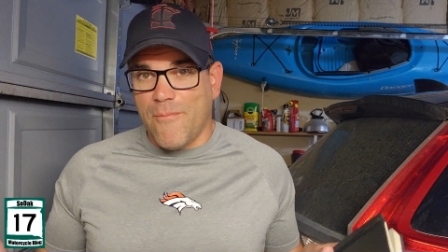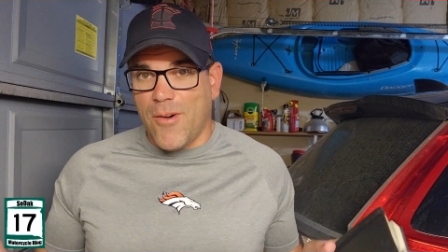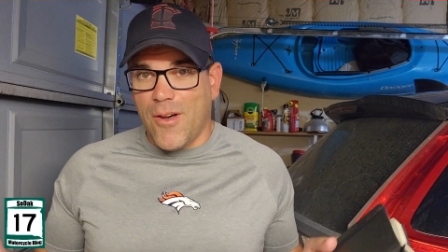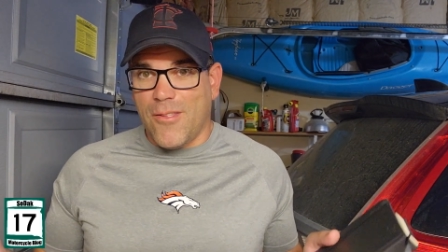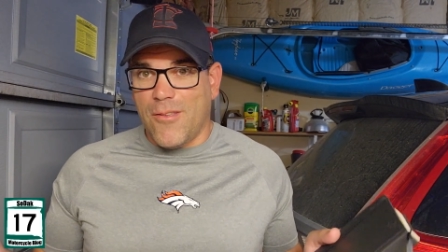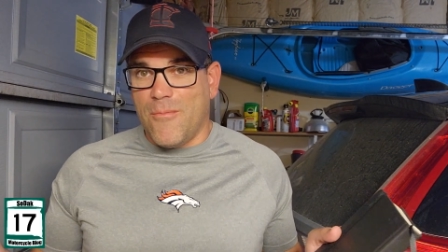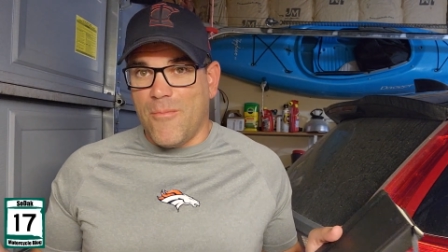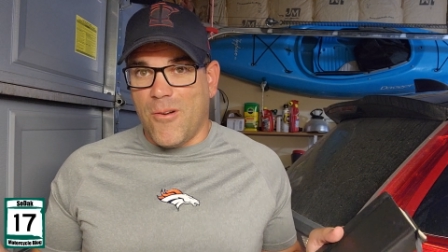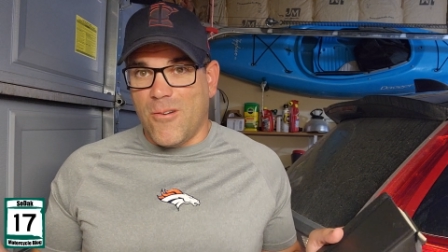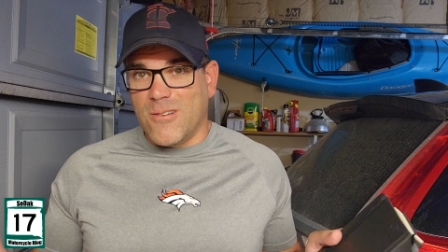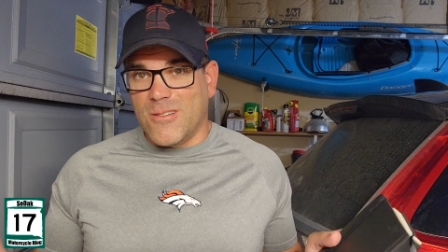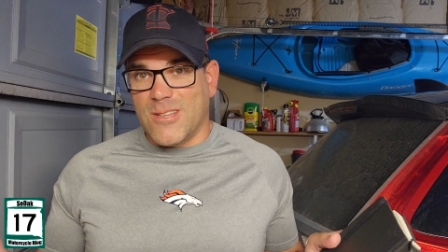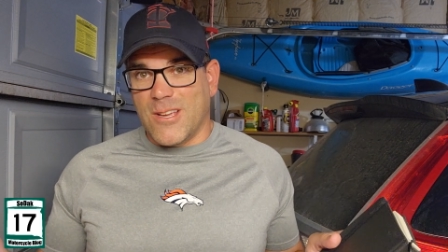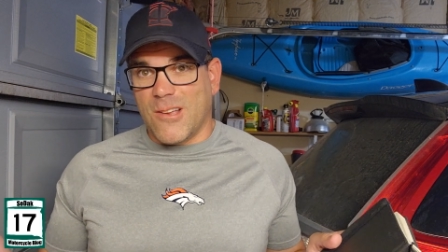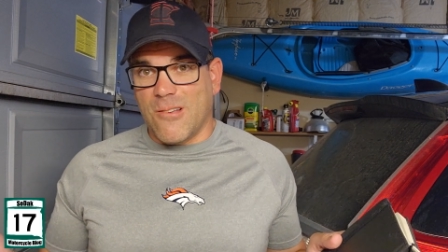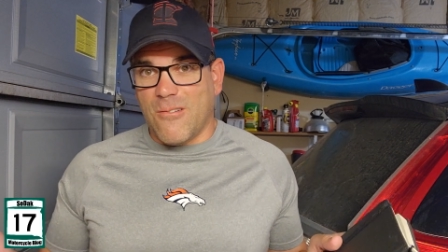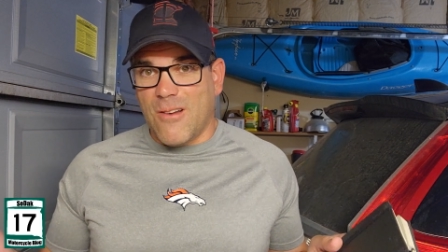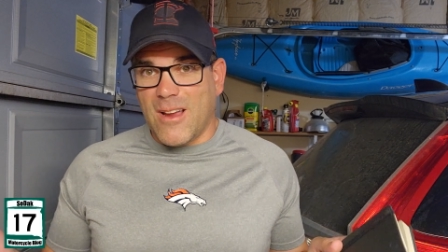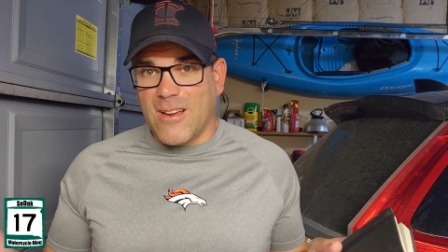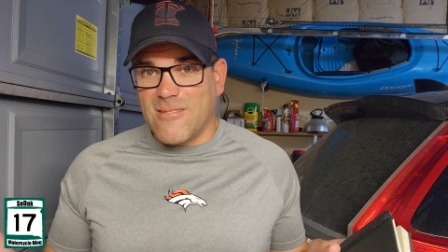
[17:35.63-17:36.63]
other
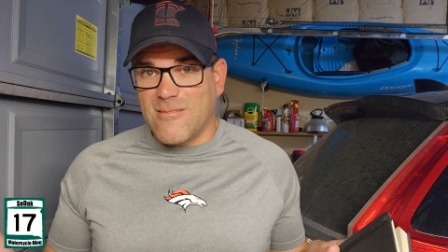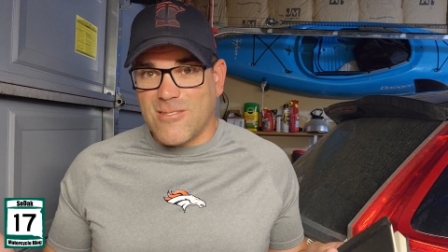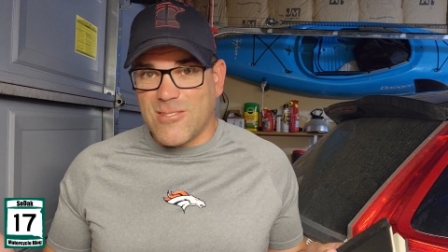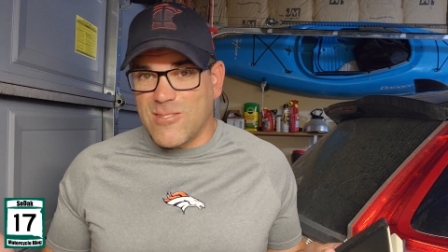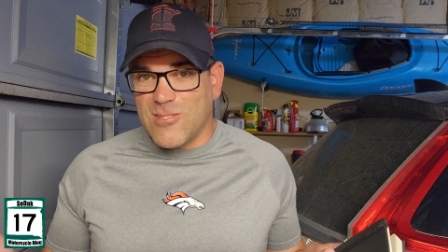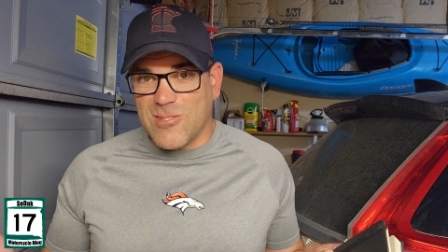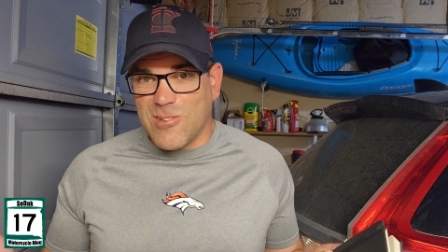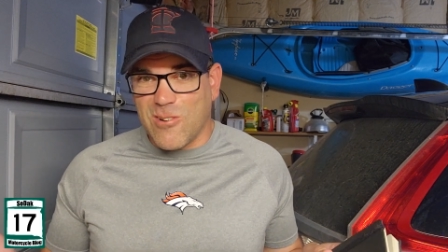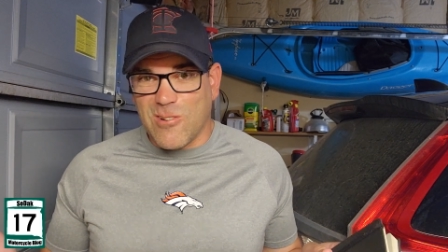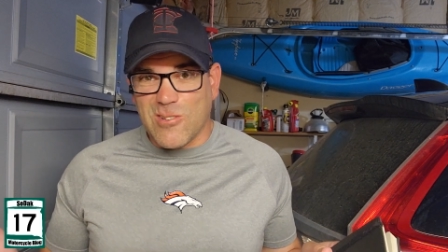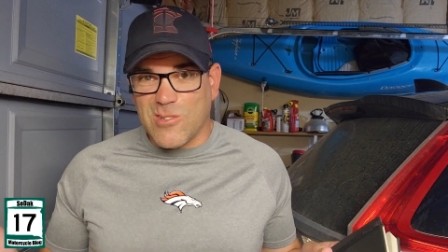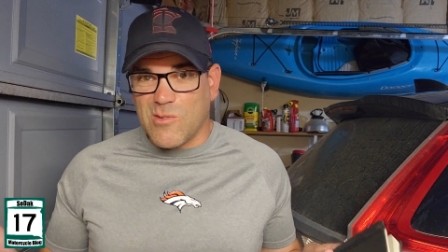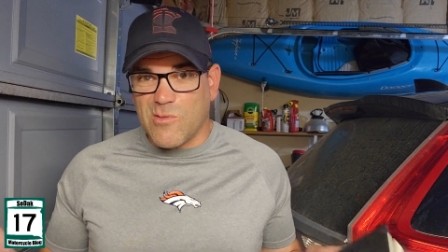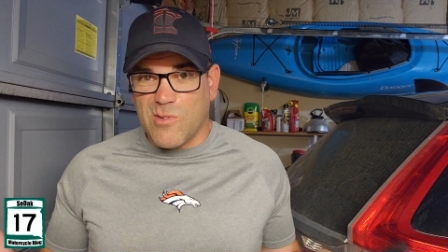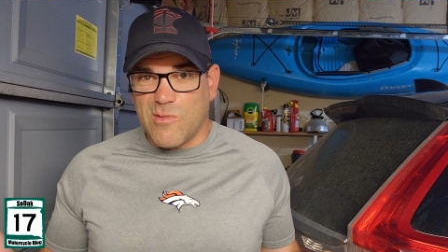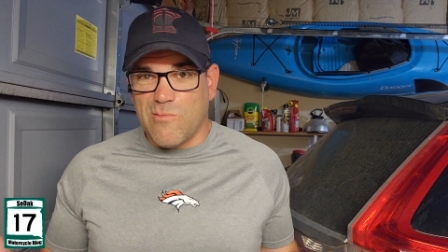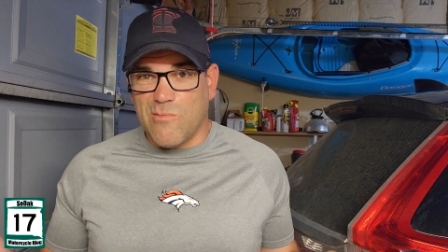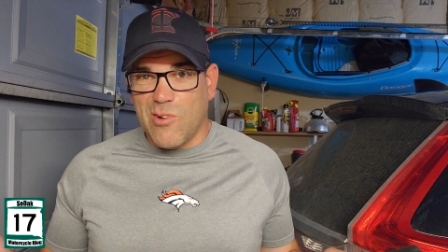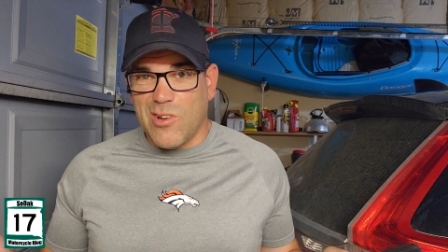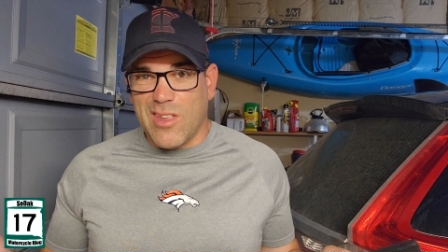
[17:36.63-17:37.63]
motorcycle riders in sturgis
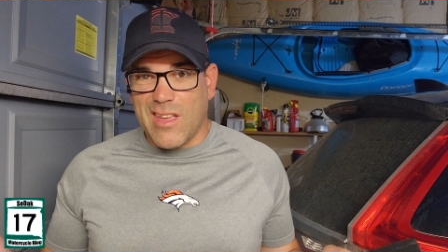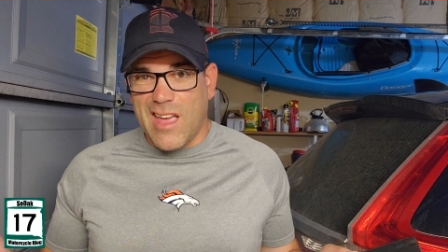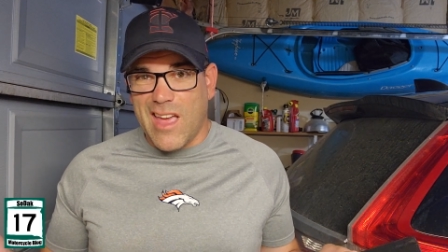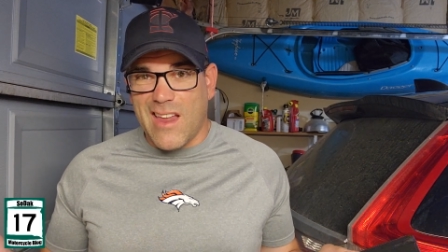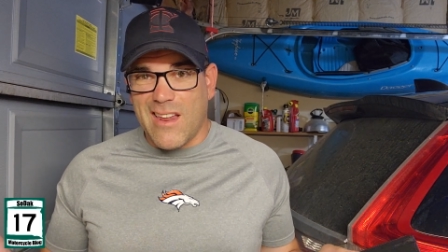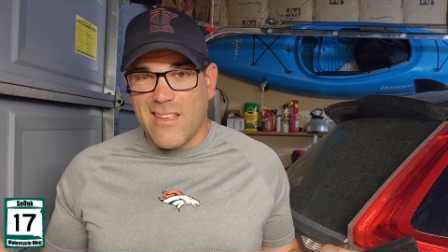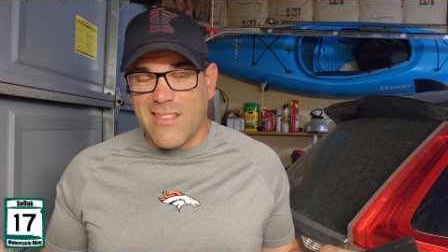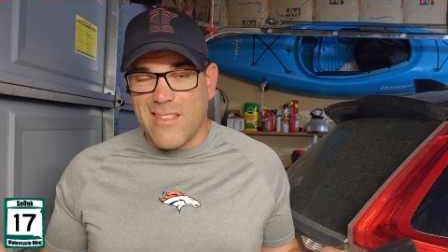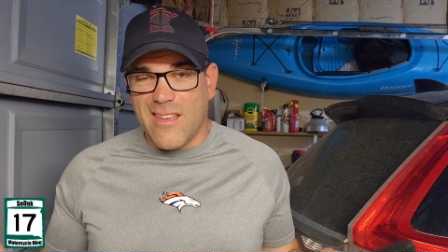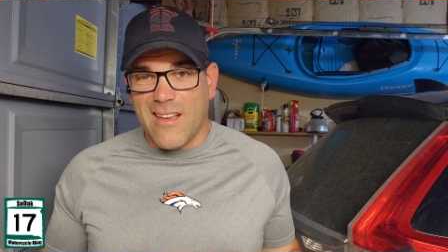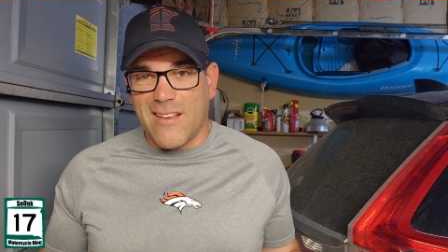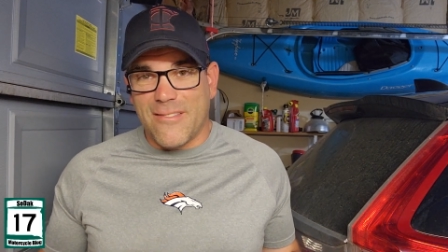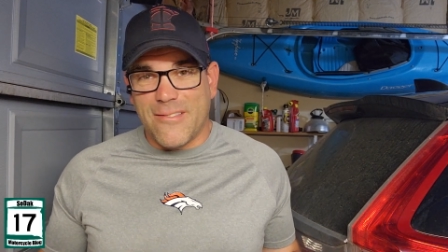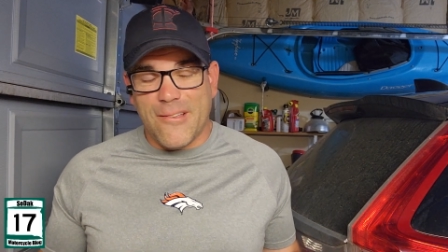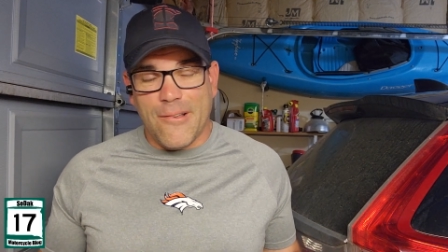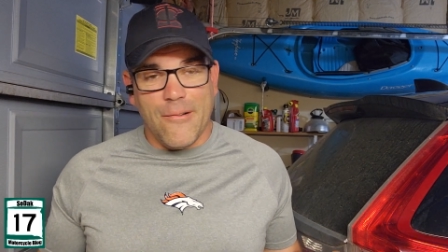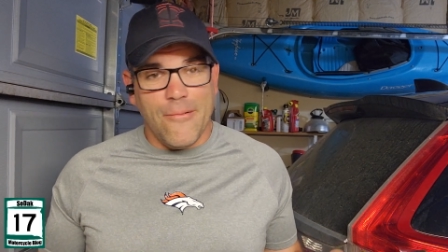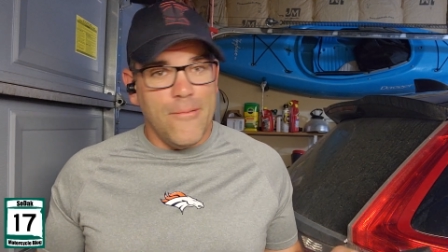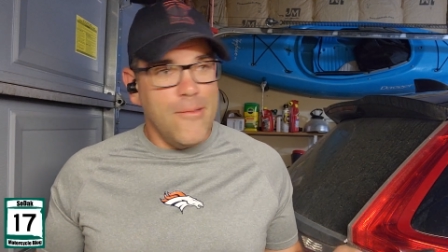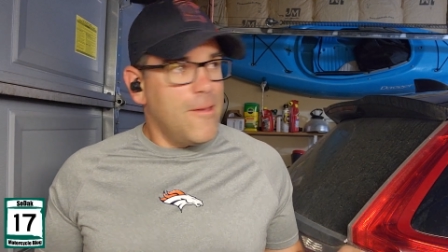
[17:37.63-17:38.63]
with really anything so